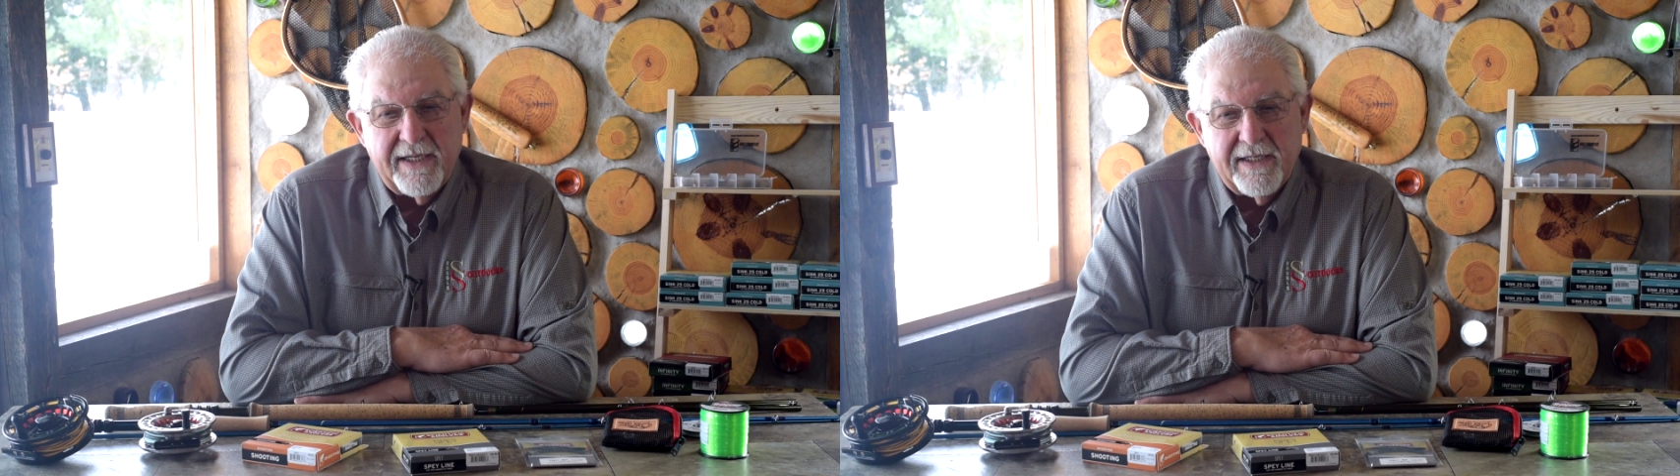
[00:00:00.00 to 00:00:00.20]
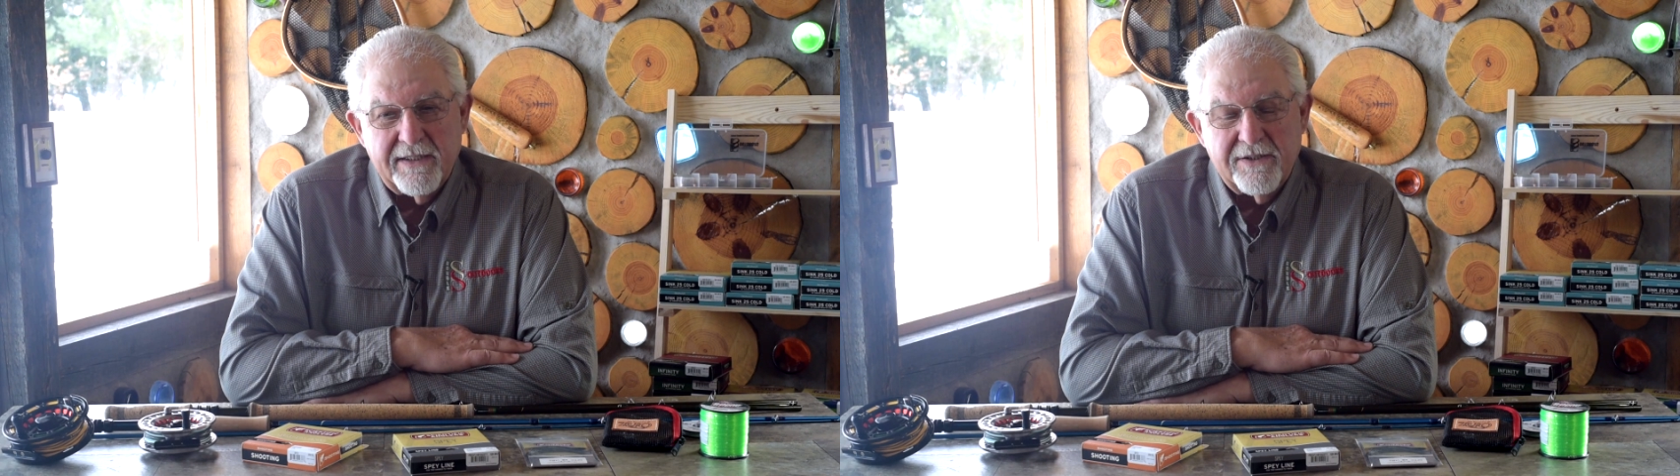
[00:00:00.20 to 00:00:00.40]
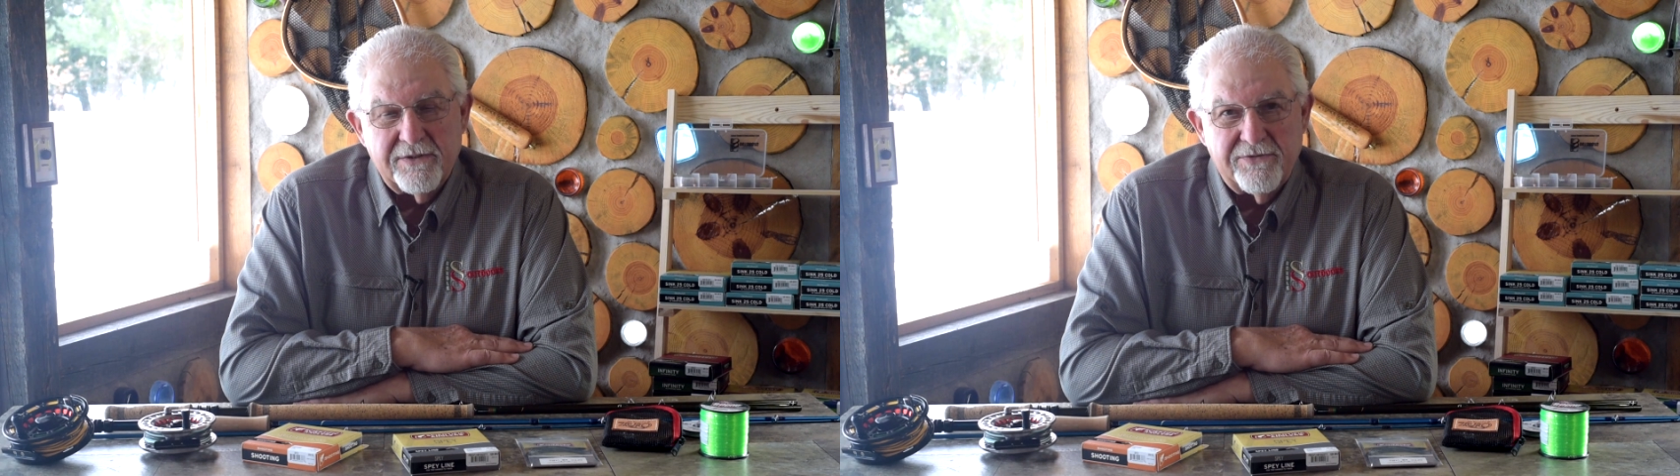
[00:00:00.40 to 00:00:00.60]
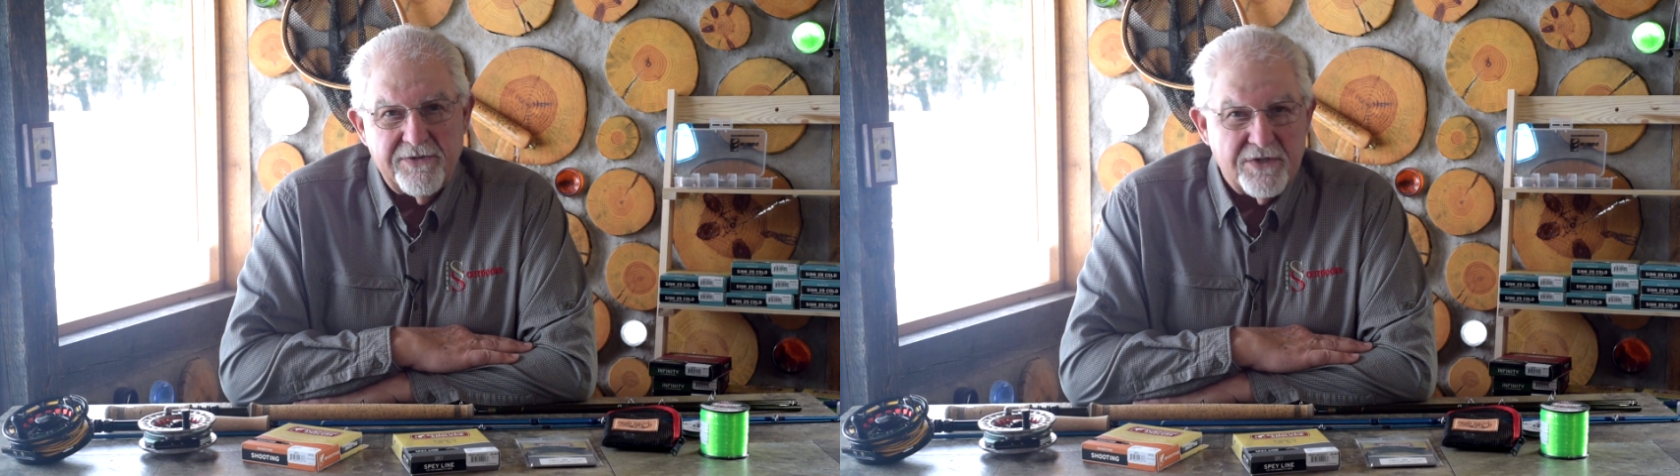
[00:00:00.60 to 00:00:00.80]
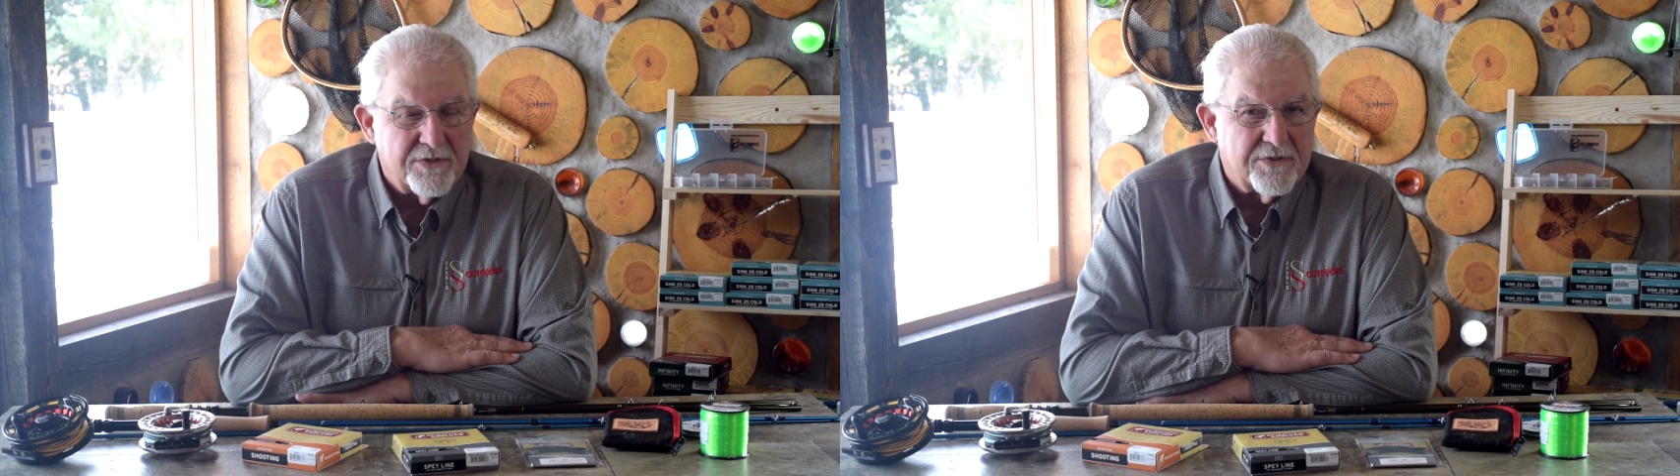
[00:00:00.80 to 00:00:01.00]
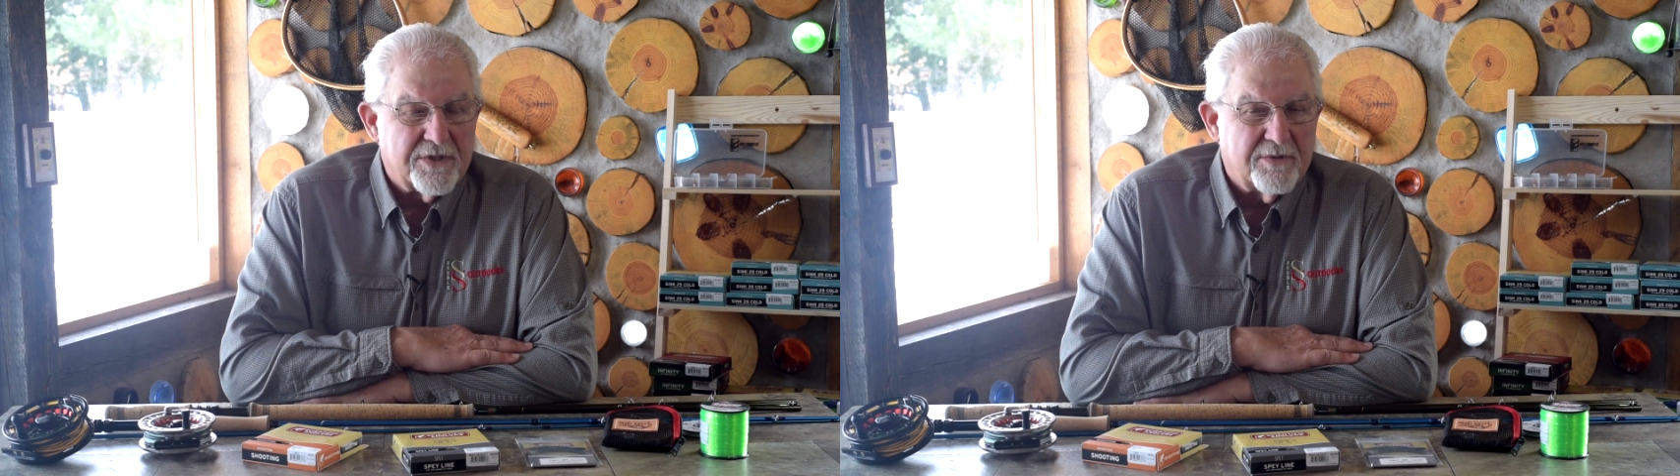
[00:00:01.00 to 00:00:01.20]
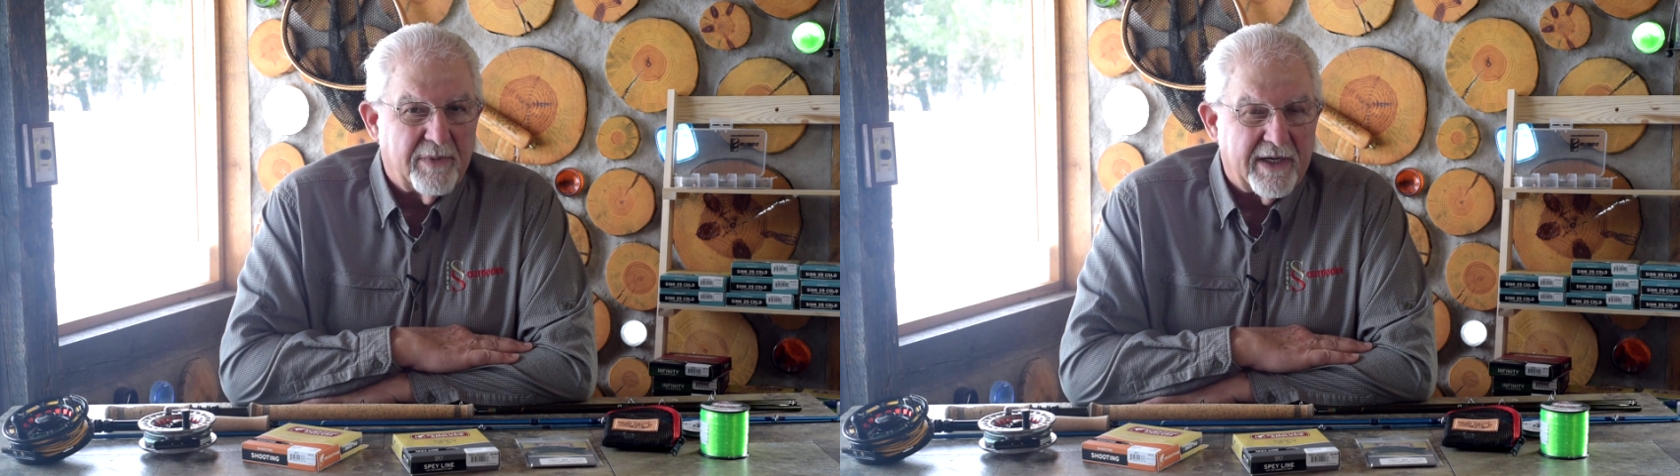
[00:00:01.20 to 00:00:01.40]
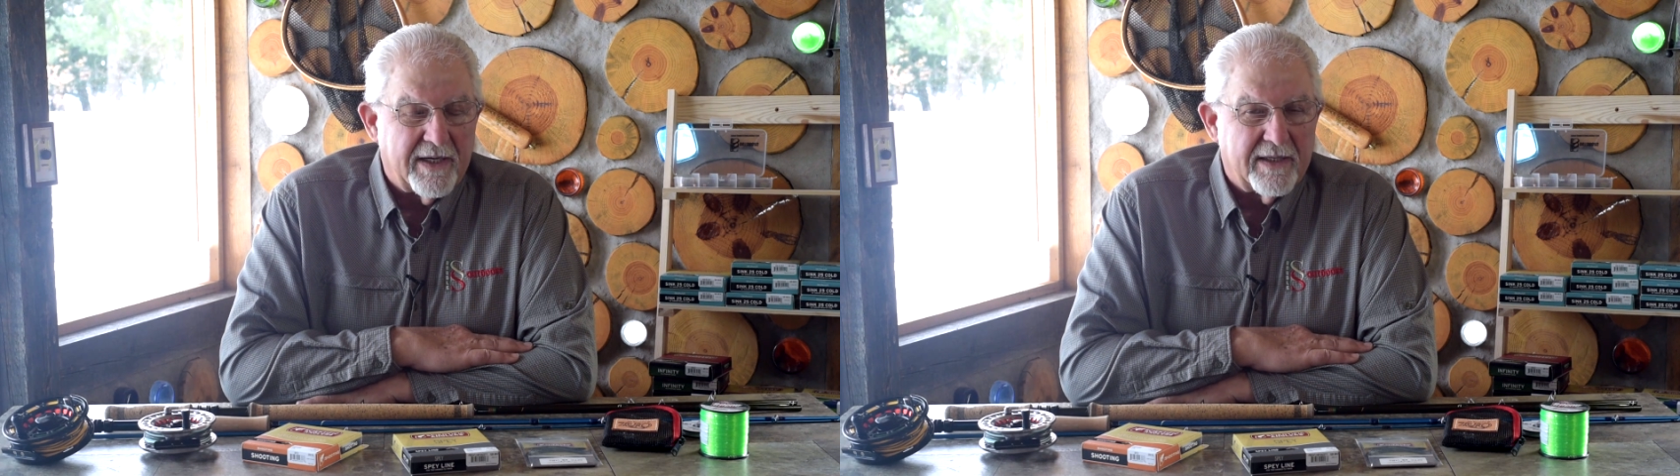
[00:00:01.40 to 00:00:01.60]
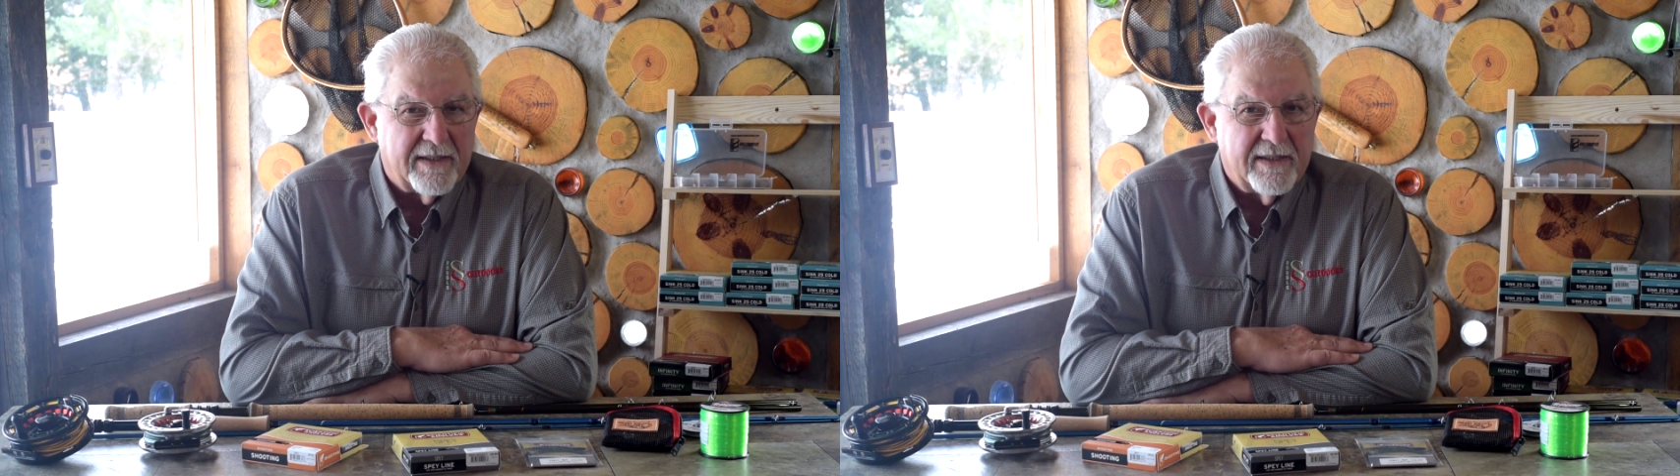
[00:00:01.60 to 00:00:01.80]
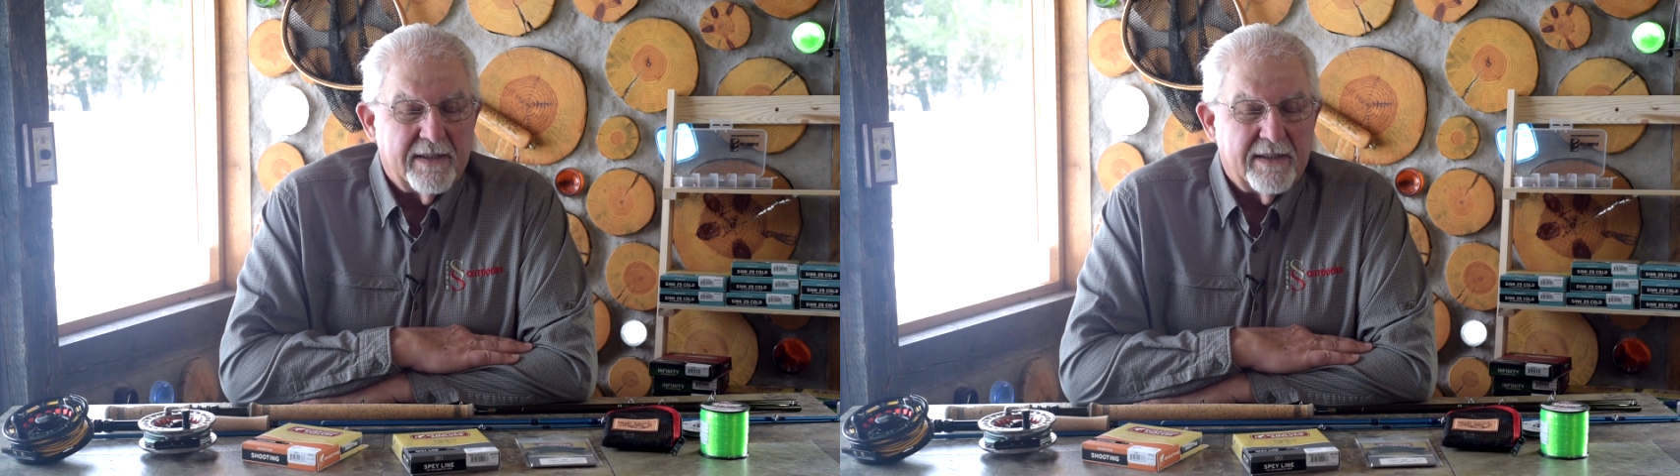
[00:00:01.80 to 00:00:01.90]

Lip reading: and confused by